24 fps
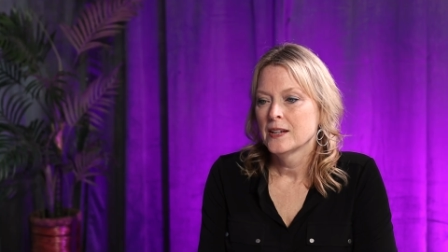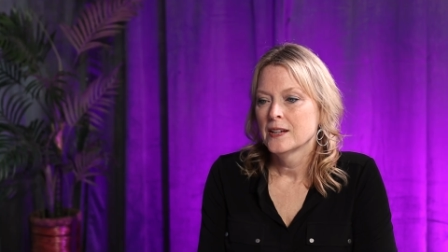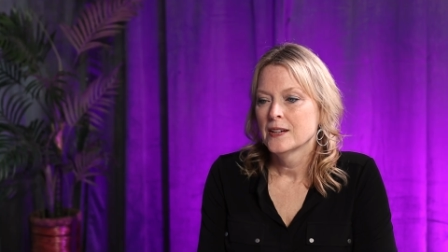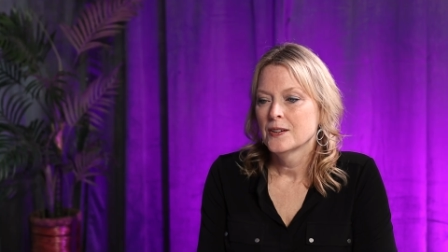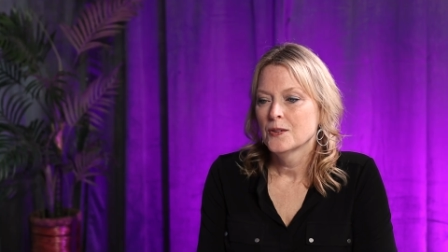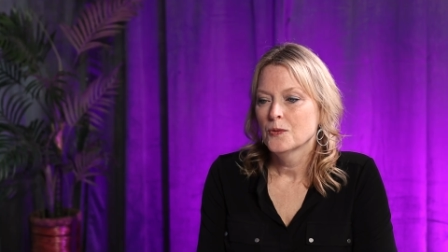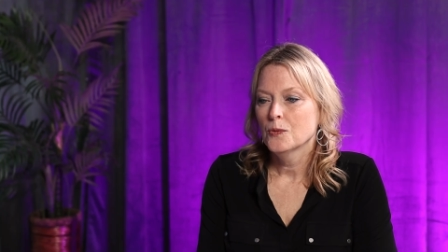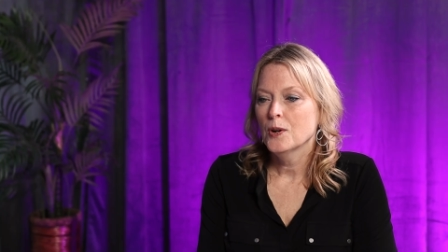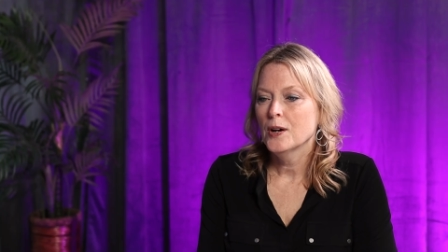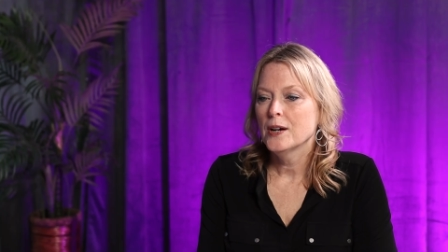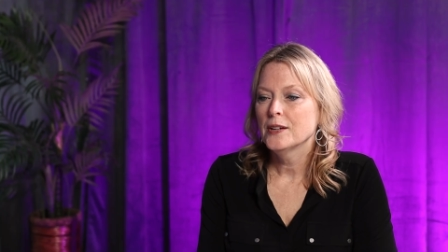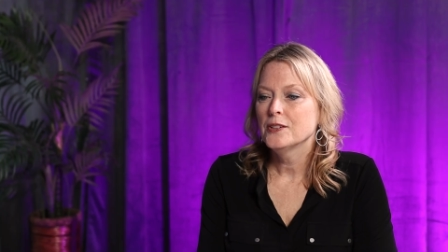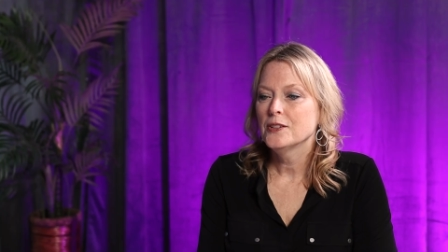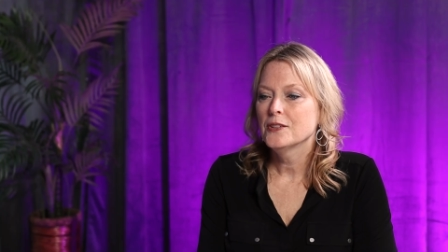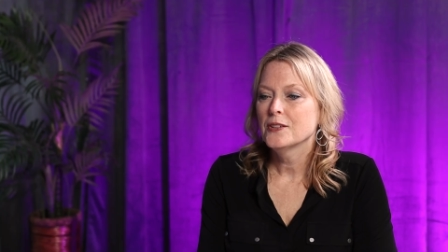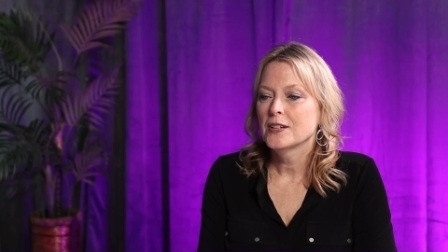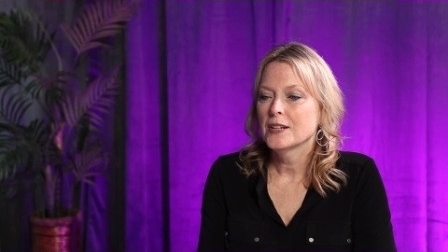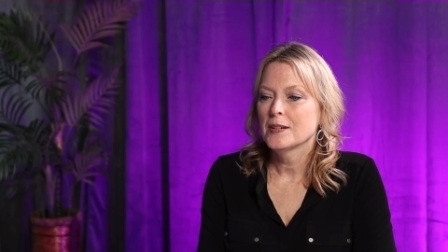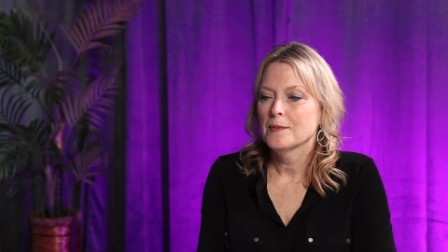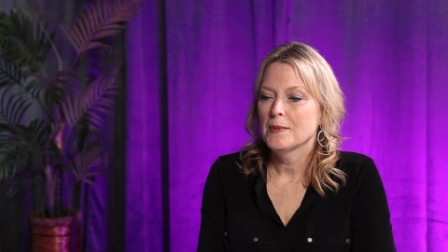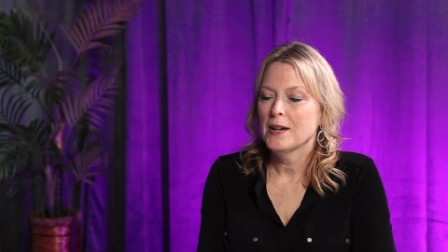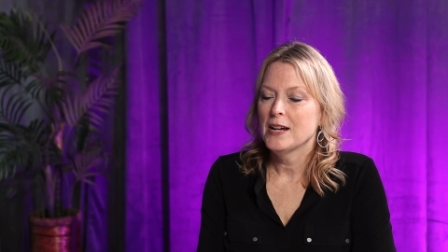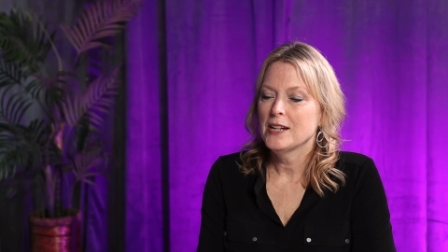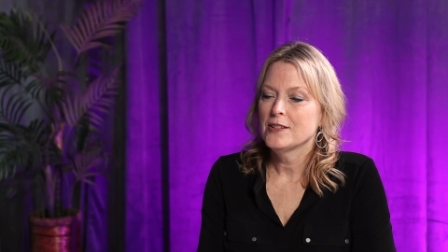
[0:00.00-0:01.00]
Well, and you
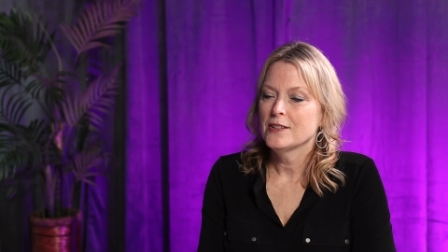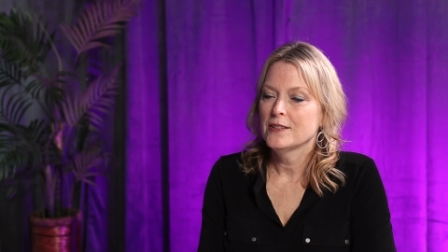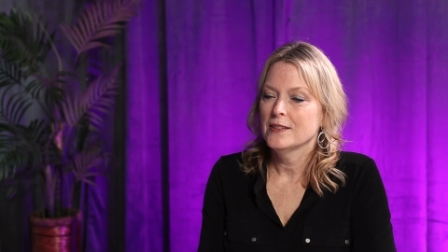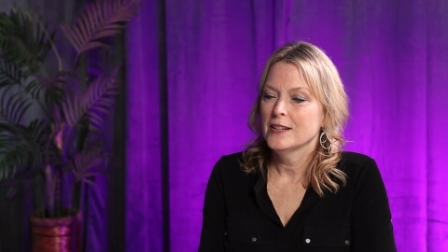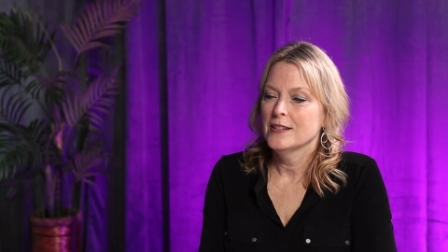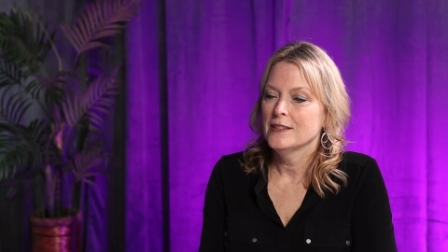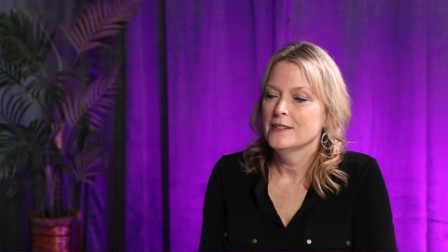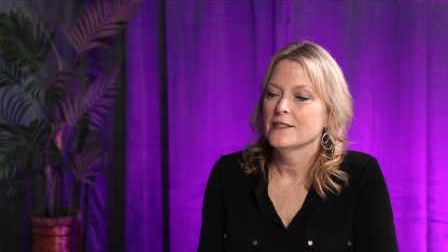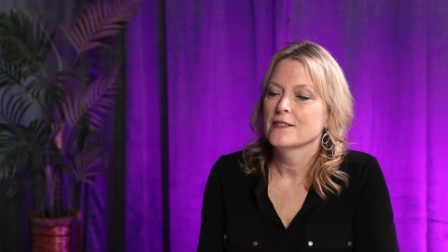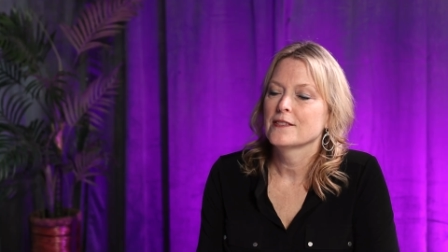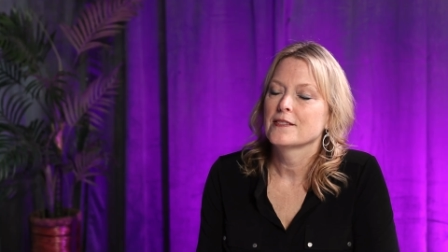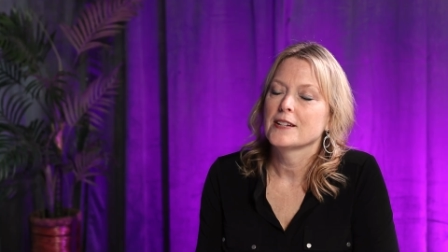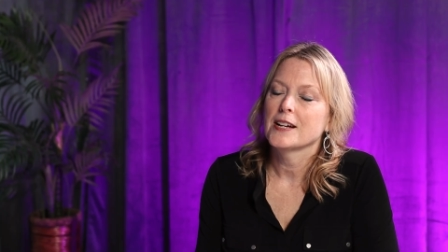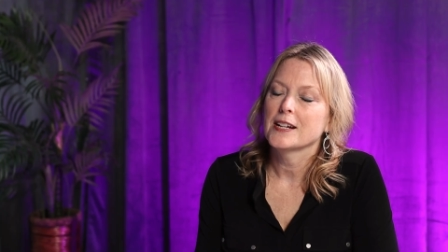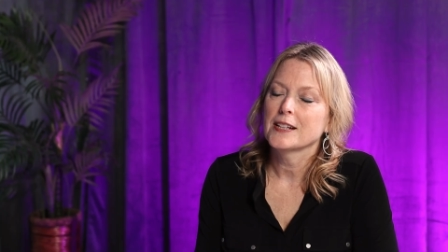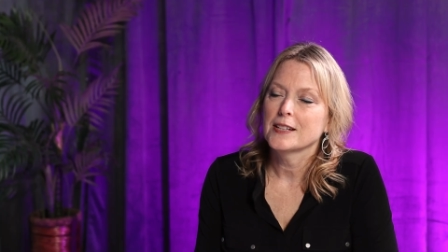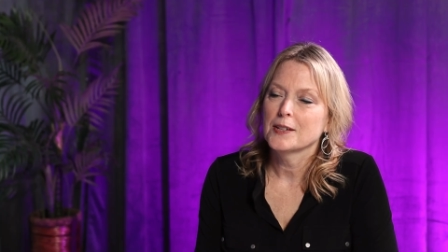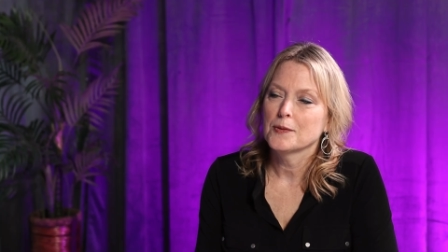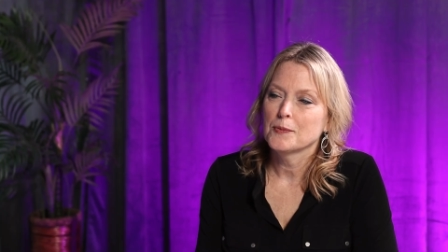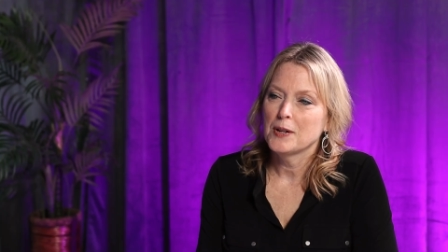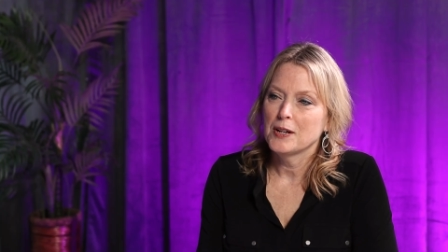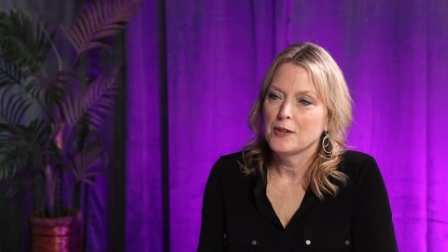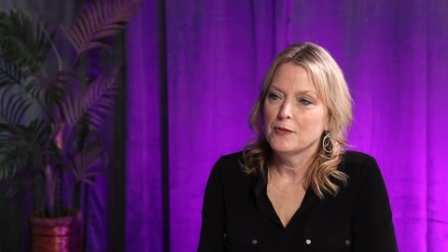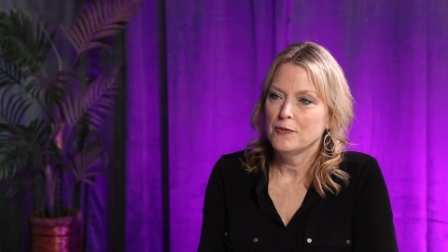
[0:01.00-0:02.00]
can imagine that's
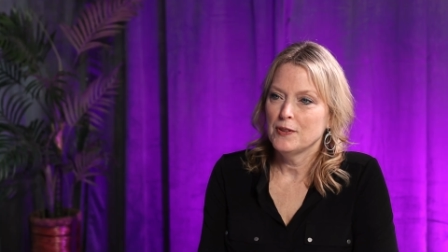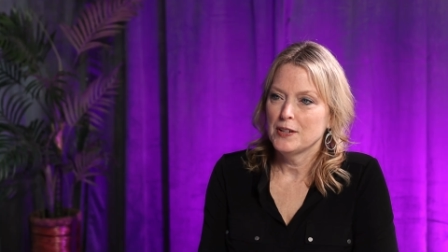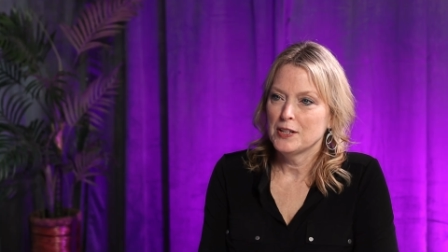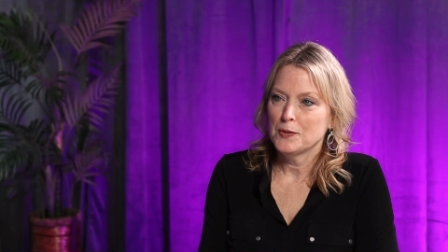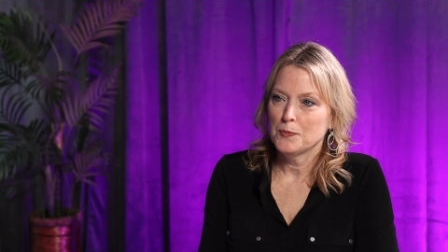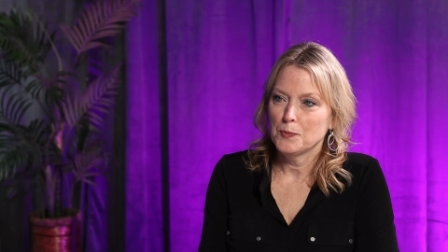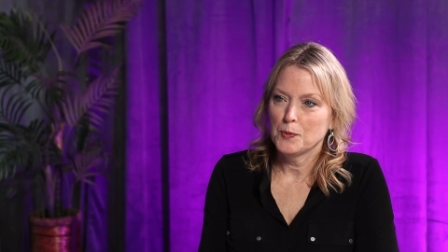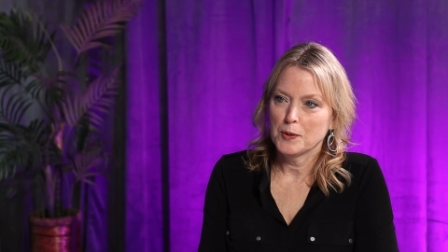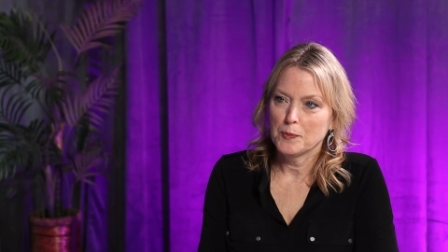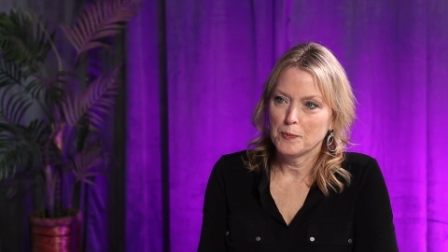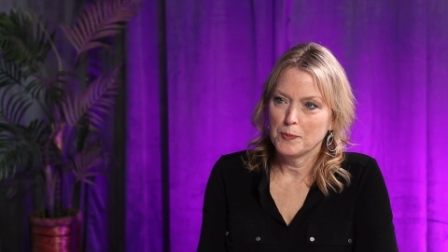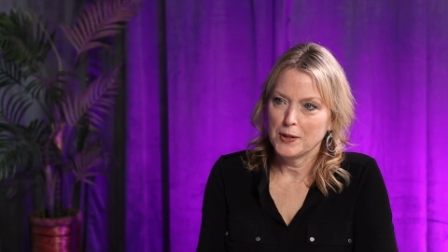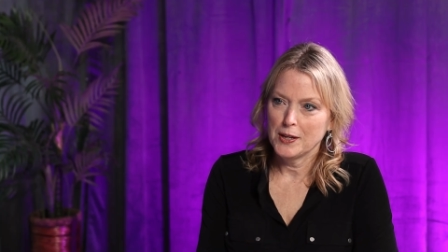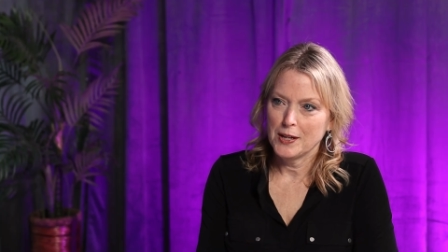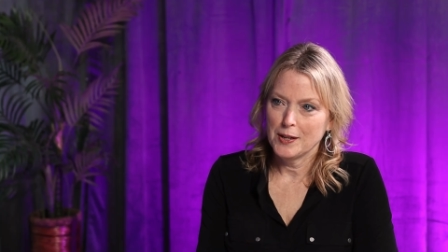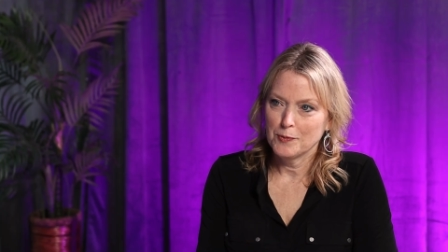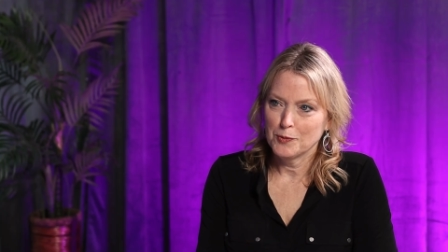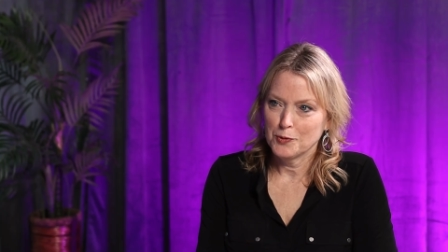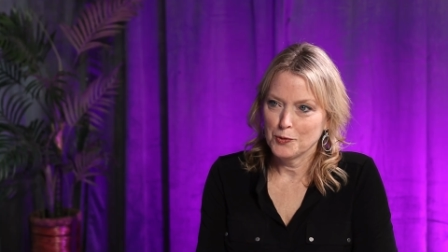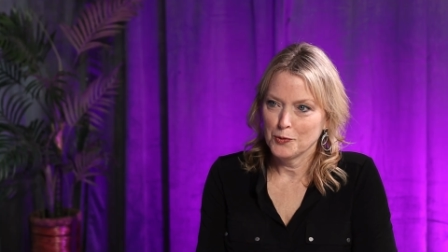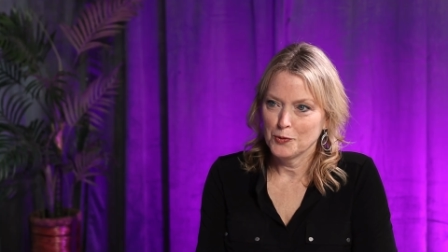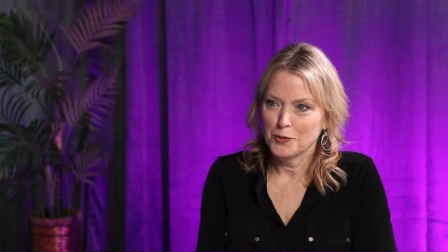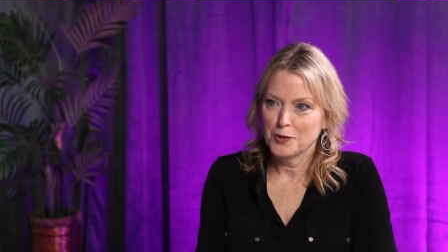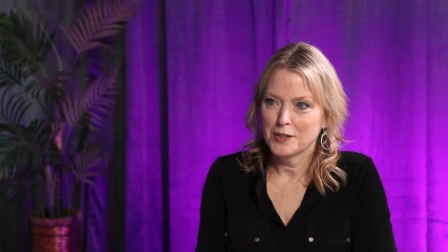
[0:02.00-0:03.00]
exactly why Facebook became
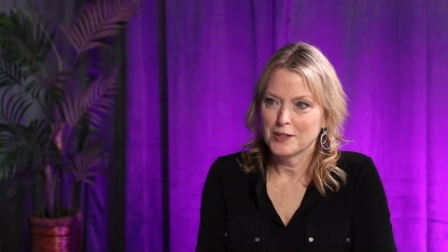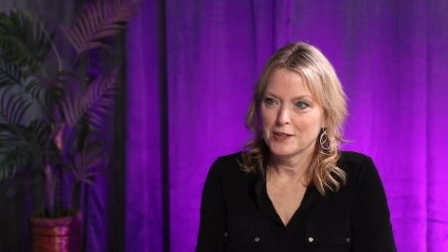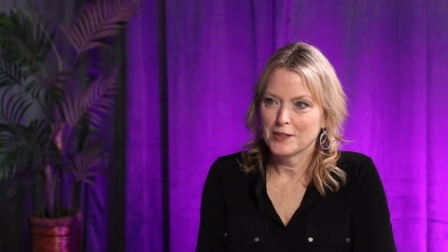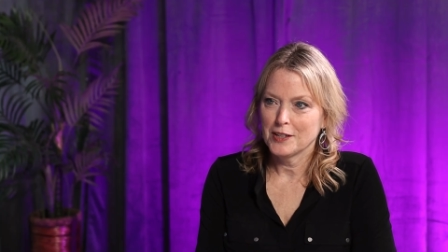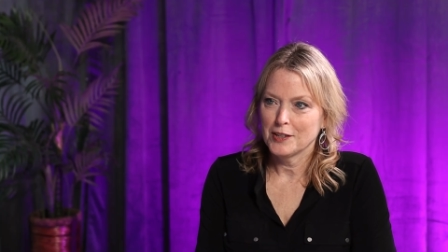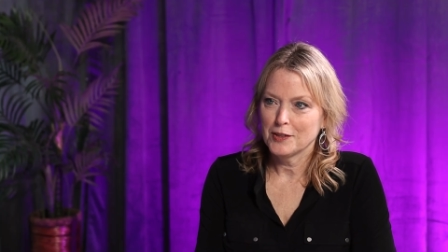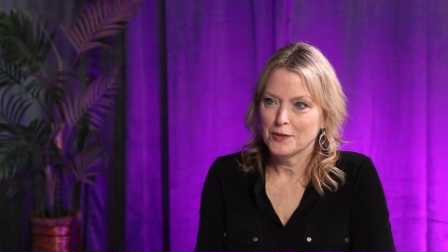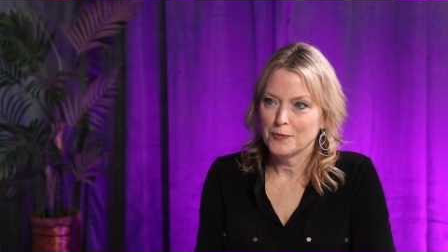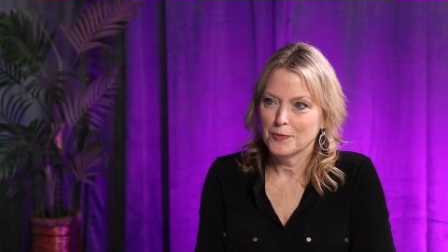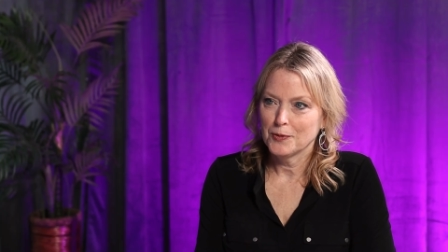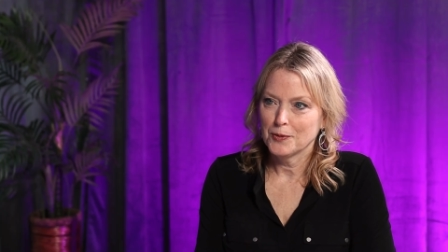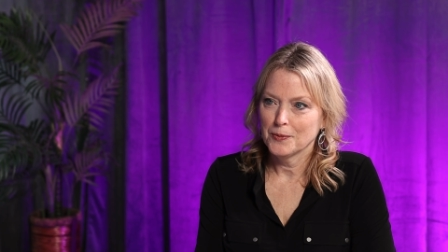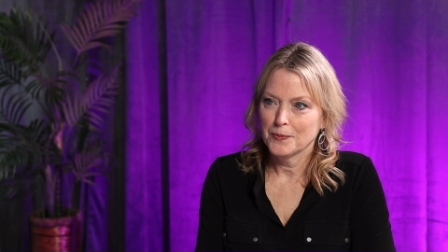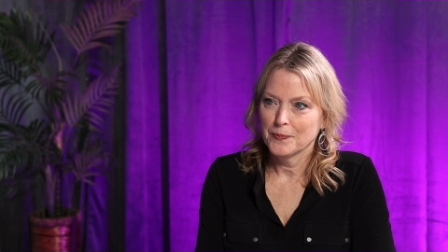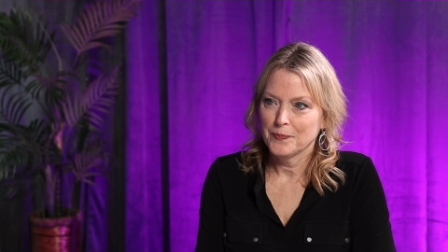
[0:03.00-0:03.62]
so successful.